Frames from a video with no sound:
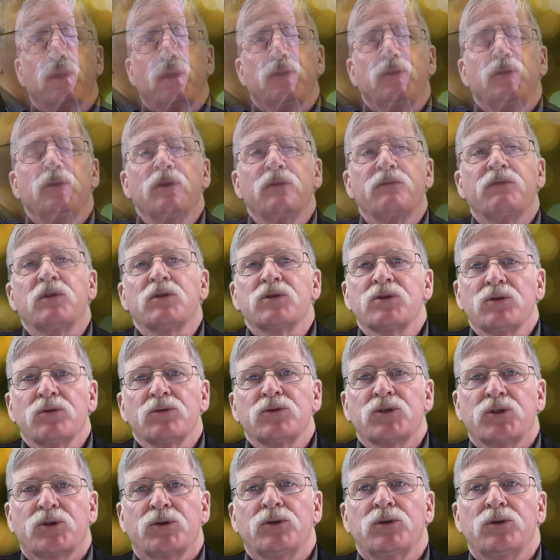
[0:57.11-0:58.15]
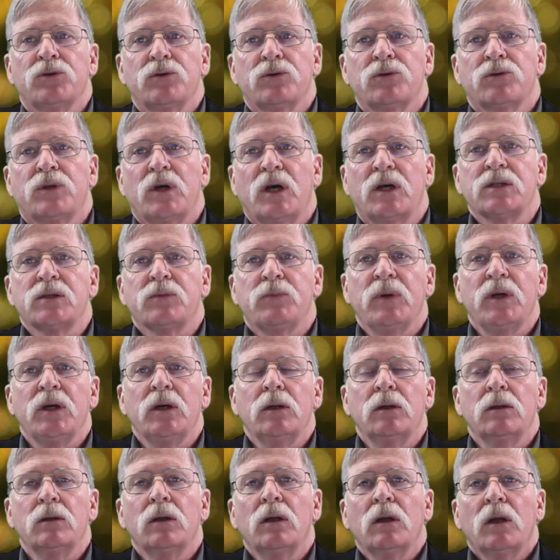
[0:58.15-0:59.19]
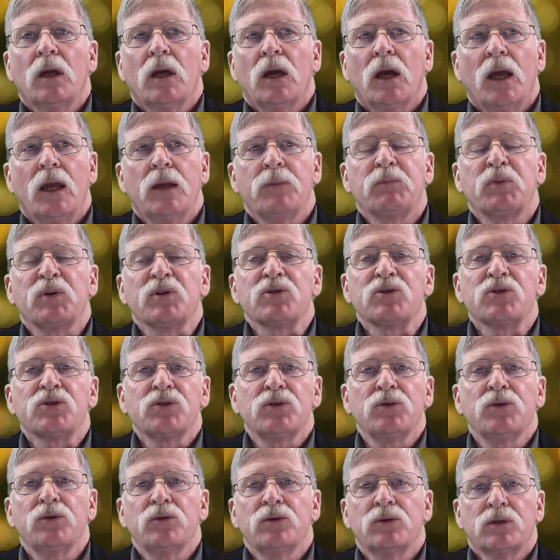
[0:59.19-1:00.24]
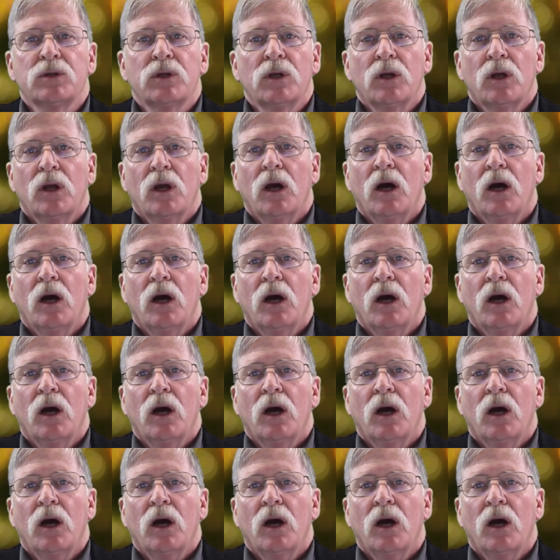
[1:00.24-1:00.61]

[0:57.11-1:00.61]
Universal truth has been a pursuit